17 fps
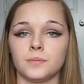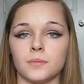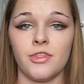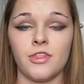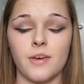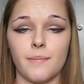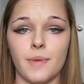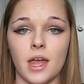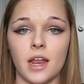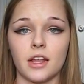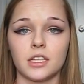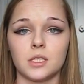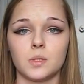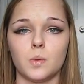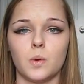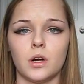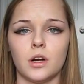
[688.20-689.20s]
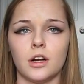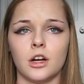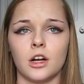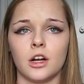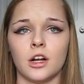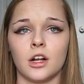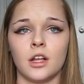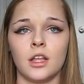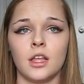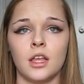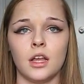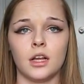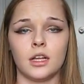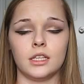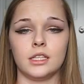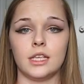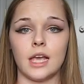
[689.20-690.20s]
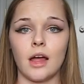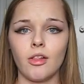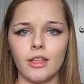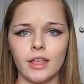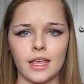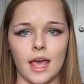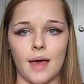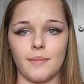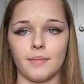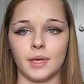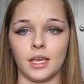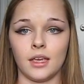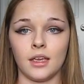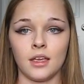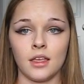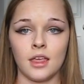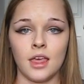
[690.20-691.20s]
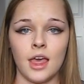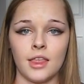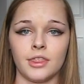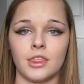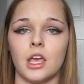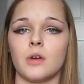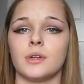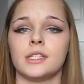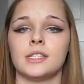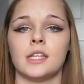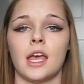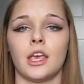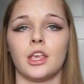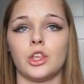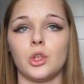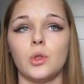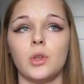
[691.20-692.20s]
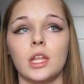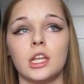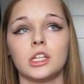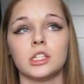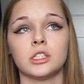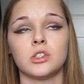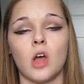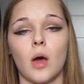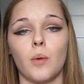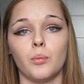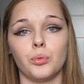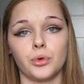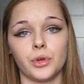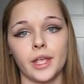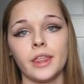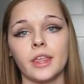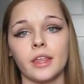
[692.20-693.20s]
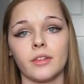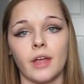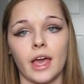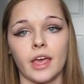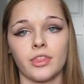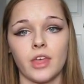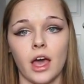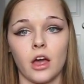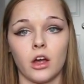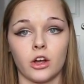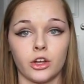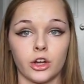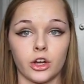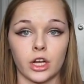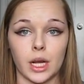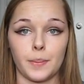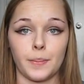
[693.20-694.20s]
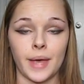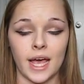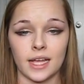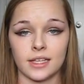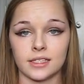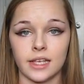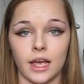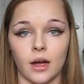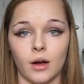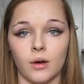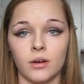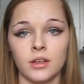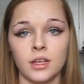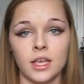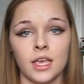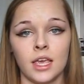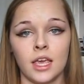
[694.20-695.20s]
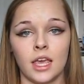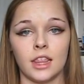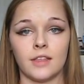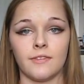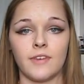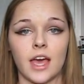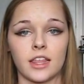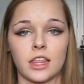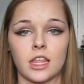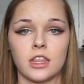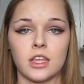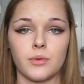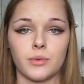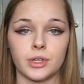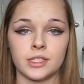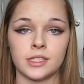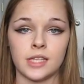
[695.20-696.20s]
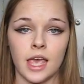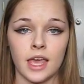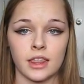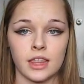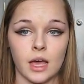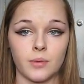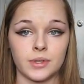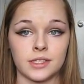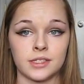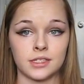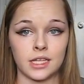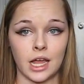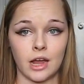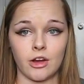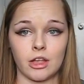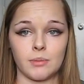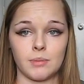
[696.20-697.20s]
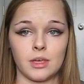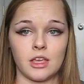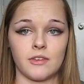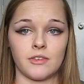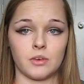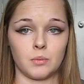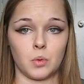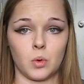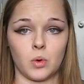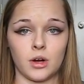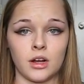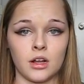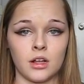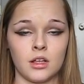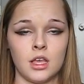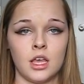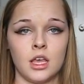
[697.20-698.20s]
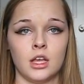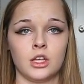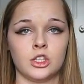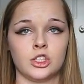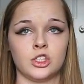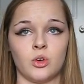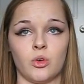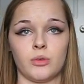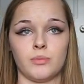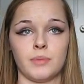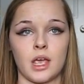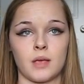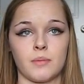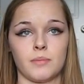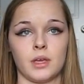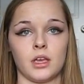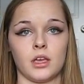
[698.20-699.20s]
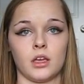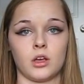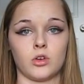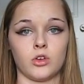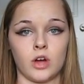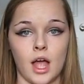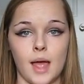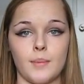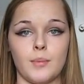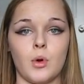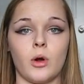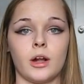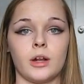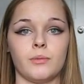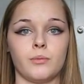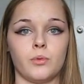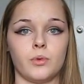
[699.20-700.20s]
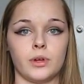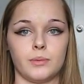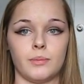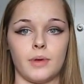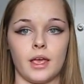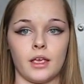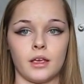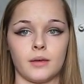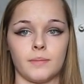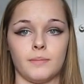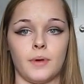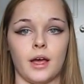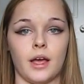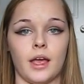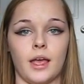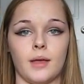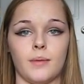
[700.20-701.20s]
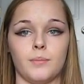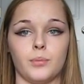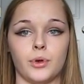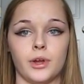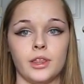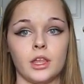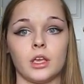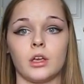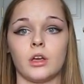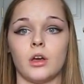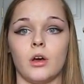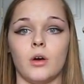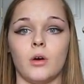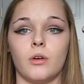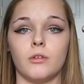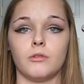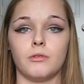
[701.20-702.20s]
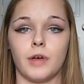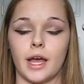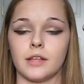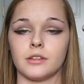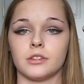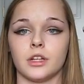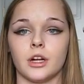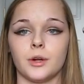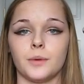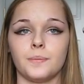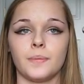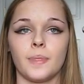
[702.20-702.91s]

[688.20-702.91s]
The medics were yelling at me. They were saying, you need to stop breathing like that or you're gonna pass out. And the fact that they were saying that was scaring me even more, so it would make me cry more and would make my breathing go faster.